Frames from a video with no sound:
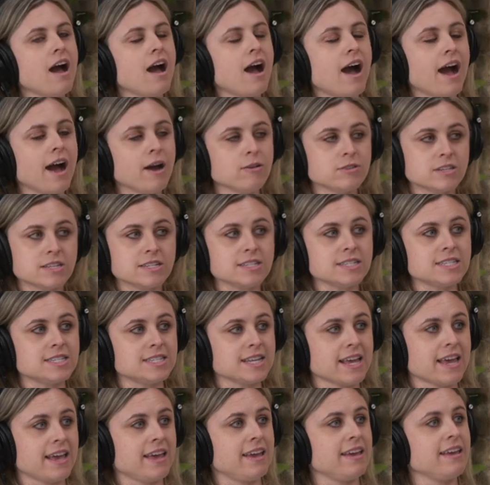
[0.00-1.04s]
I was going to
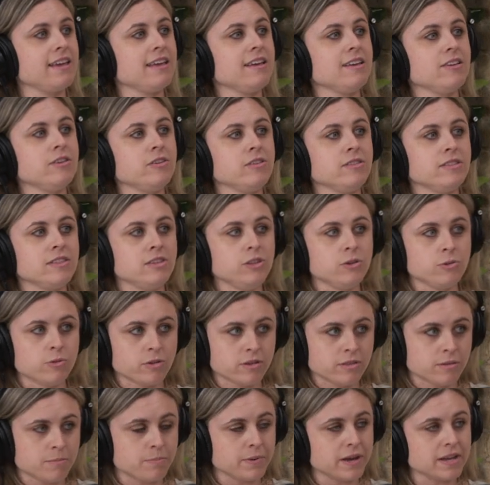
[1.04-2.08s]
say, you
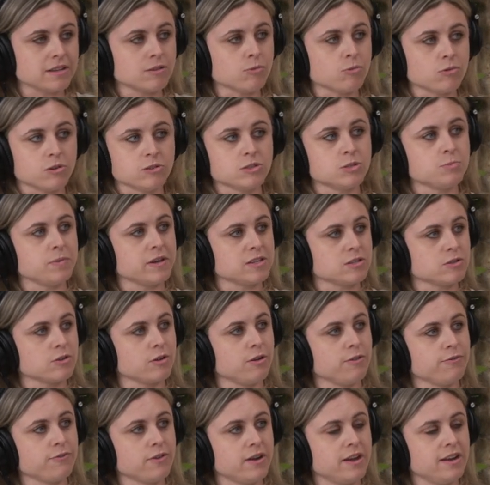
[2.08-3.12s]
are the be- world's best
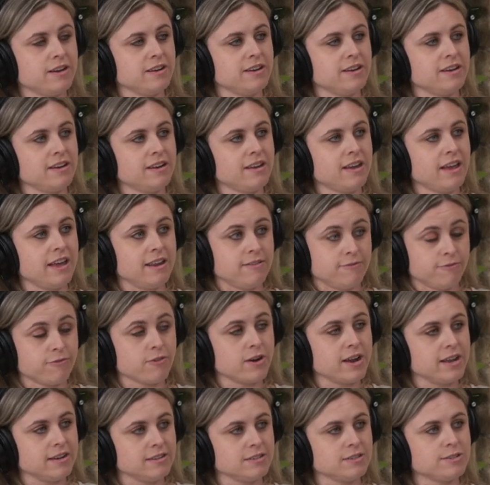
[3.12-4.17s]
girlfriend and
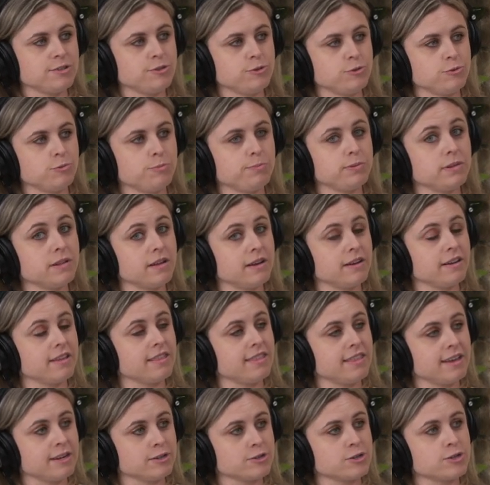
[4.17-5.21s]
friend to plug
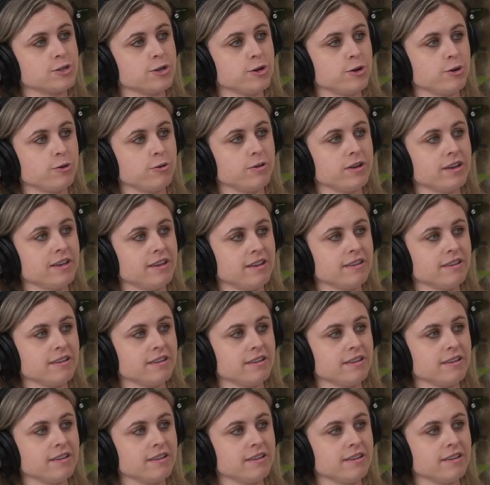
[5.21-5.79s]
their show.